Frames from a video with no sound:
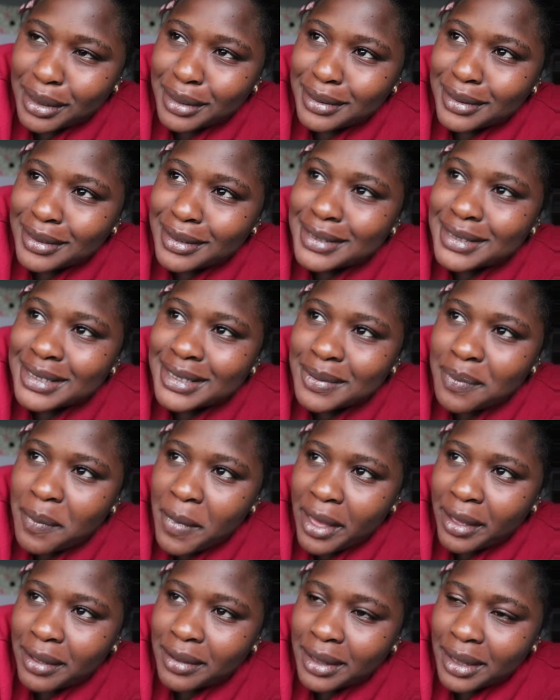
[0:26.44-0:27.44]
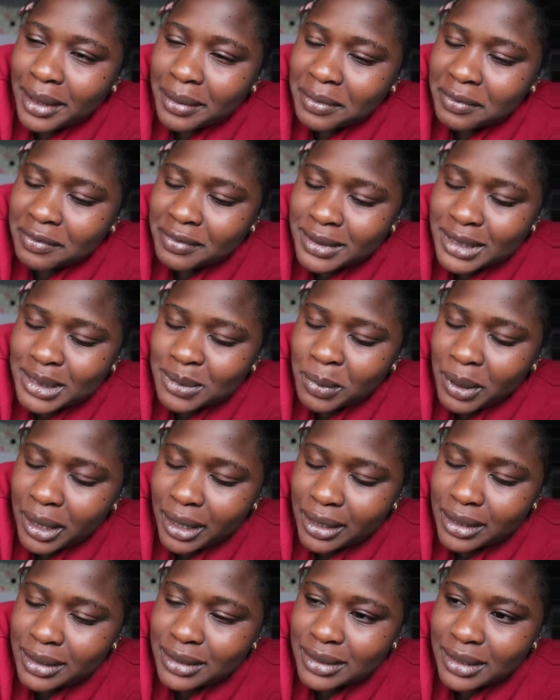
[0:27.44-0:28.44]
This smile, I'm even
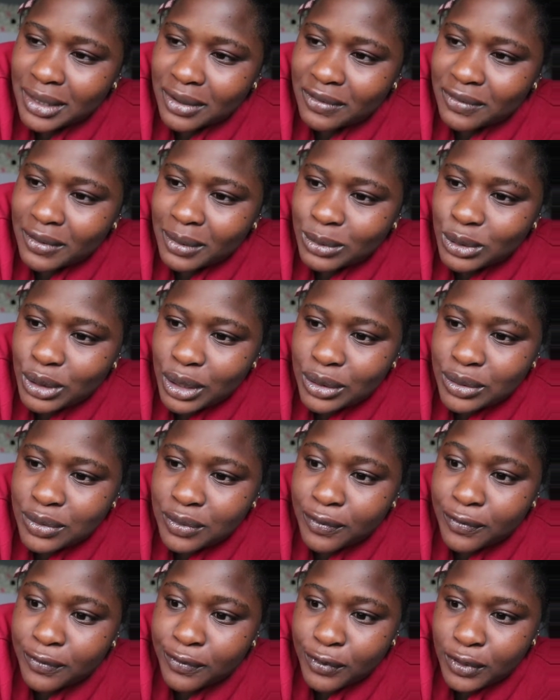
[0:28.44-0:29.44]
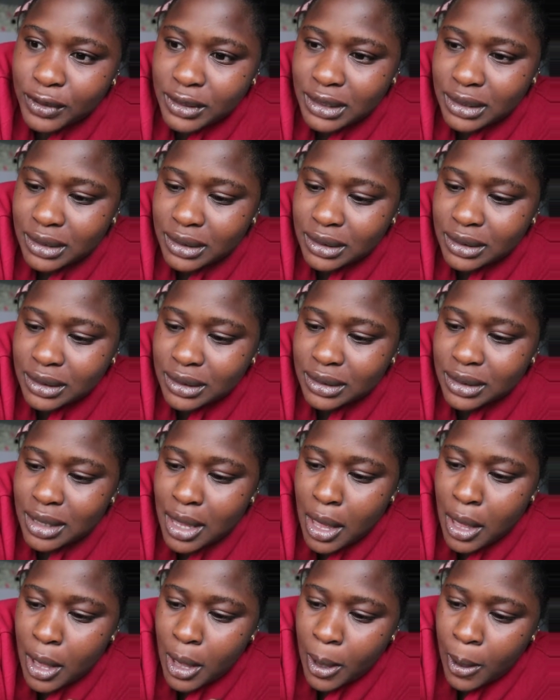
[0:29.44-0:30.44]
smiling itself. I'm trying to force it
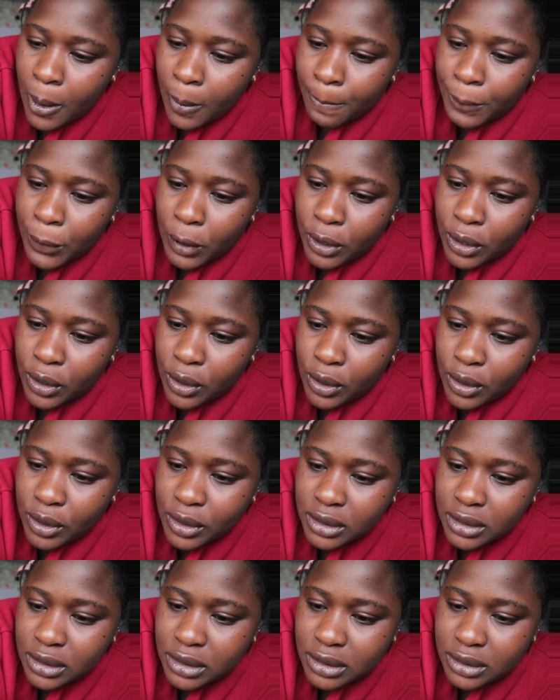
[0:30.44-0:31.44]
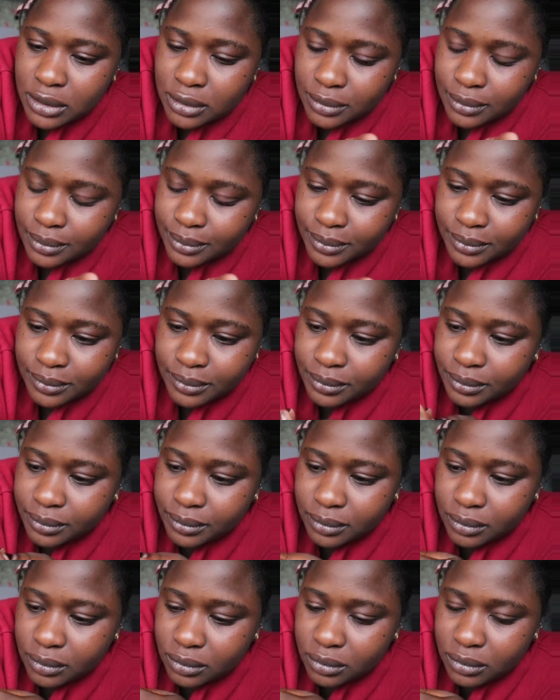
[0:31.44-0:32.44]
because
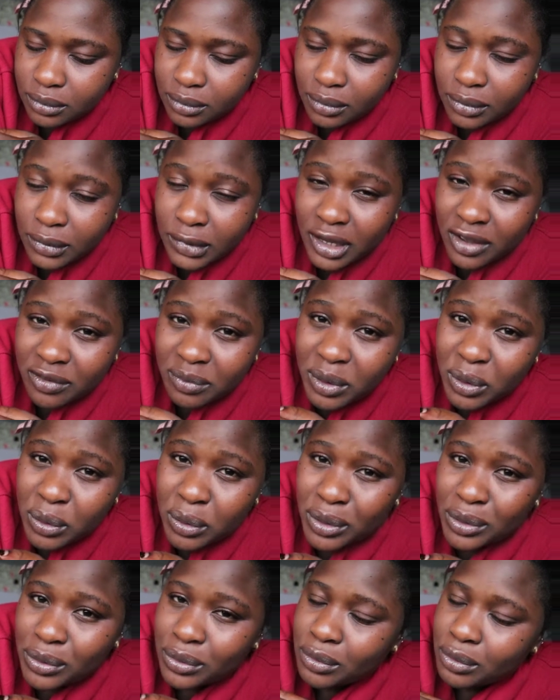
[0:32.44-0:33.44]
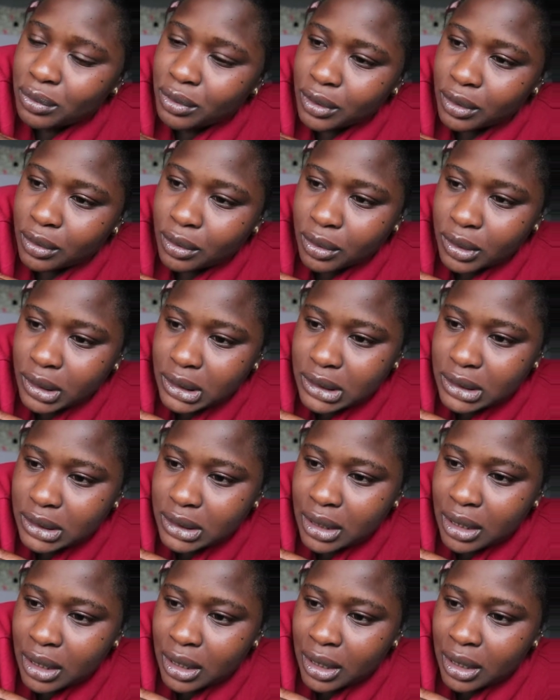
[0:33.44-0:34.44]
I've been going through a
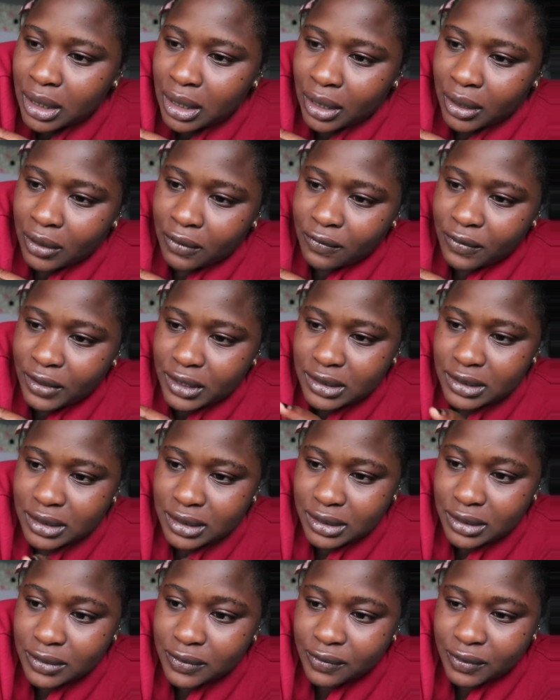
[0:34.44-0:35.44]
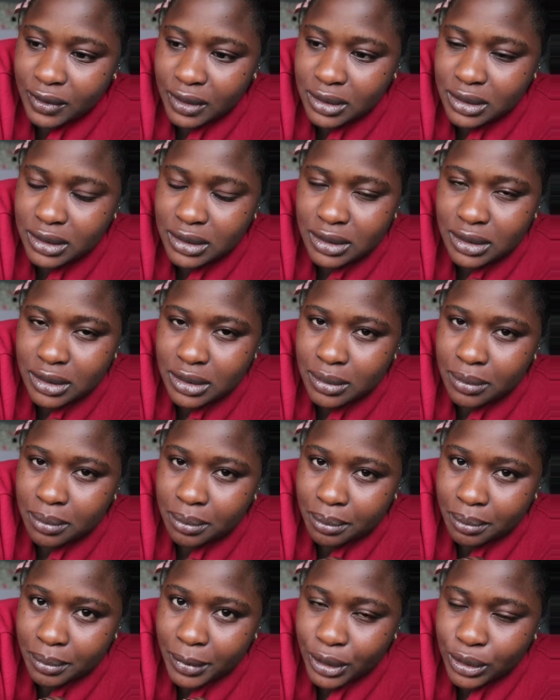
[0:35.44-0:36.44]
lot. First things first,
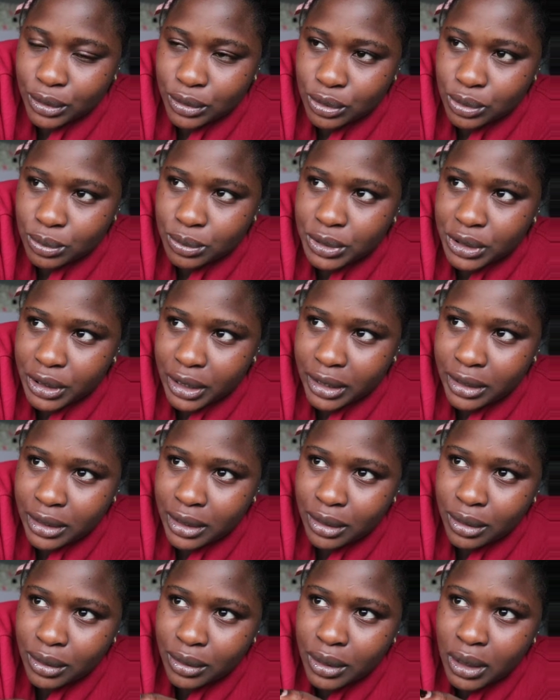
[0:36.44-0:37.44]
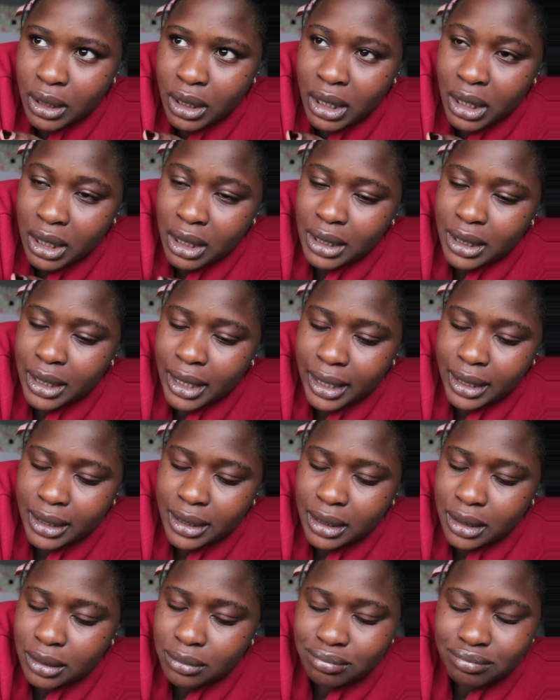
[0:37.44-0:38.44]
my YouTube channel,
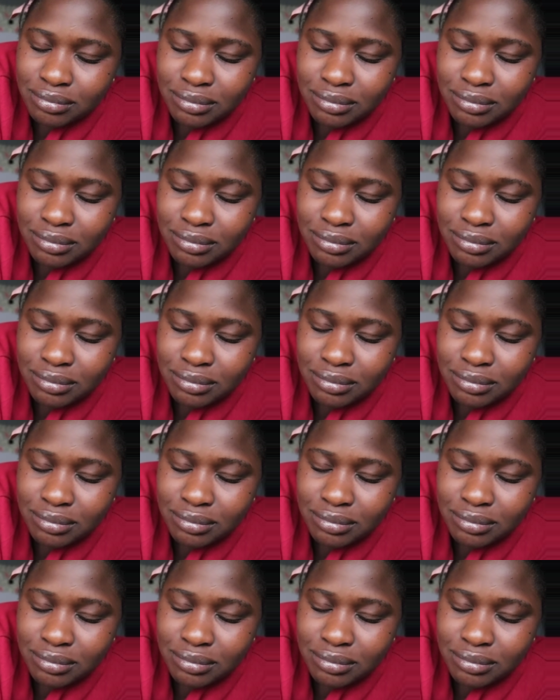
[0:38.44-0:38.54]
like,